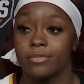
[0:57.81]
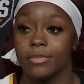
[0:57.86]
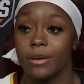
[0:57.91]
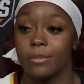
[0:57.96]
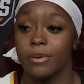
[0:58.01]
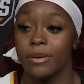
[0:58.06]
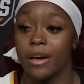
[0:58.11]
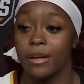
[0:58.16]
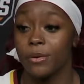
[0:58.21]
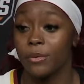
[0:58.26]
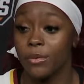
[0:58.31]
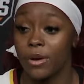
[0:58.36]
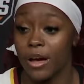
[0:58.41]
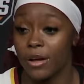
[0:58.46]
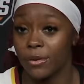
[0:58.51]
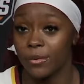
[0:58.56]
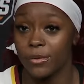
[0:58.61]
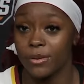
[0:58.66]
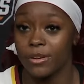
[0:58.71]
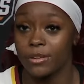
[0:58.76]
I mean, I don't
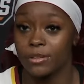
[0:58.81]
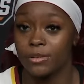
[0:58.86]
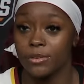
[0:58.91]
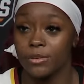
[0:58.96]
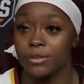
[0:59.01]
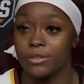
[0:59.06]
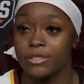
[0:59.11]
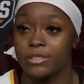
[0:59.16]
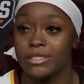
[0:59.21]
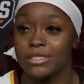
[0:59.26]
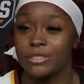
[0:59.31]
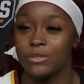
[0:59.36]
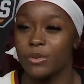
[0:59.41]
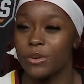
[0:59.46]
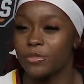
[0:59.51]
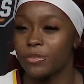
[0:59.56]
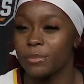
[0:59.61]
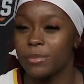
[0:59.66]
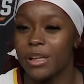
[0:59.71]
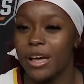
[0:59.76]
want to lose. Just
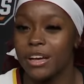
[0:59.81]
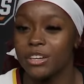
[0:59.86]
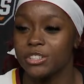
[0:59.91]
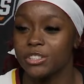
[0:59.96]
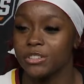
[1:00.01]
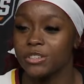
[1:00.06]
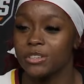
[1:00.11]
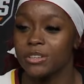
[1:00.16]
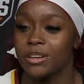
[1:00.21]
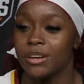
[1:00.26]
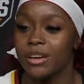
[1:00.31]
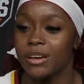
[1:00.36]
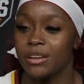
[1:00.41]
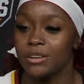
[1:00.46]
going from last year,